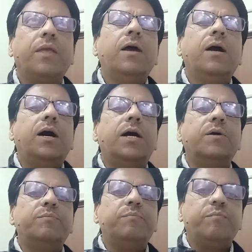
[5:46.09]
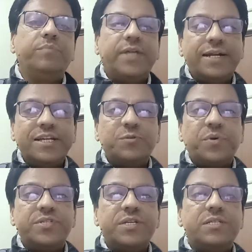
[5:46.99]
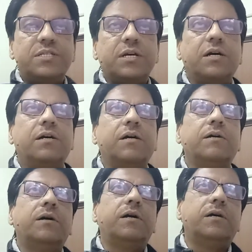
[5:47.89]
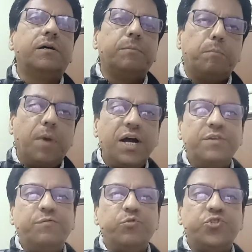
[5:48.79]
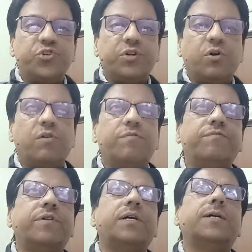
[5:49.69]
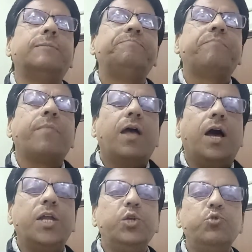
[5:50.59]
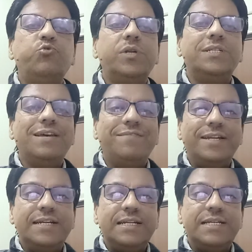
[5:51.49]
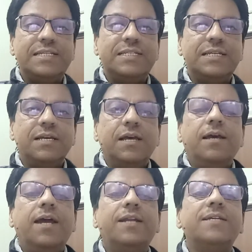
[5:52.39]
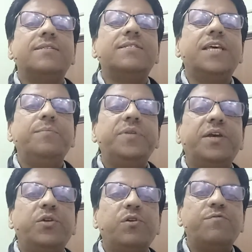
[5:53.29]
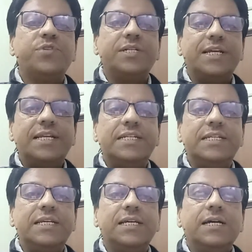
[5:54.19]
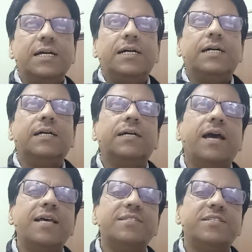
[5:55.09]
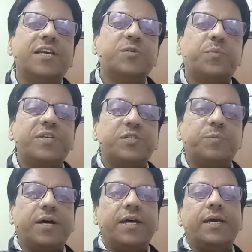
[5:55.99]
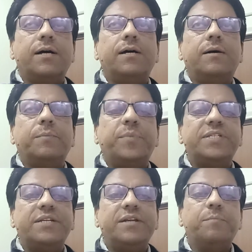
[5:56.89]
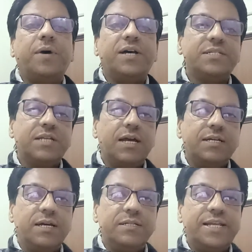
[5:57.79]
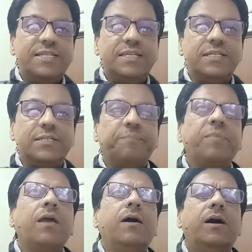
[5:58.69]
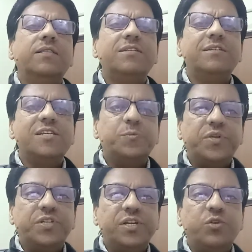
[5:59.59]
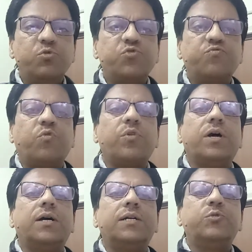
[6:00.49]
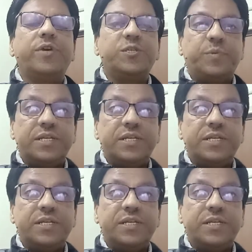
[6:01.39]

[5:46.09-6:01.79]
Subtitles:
that expresses a marked future of unusual definiteness. It has the same degree of certainty as is expressed by present and past tenses. This is especially used for to express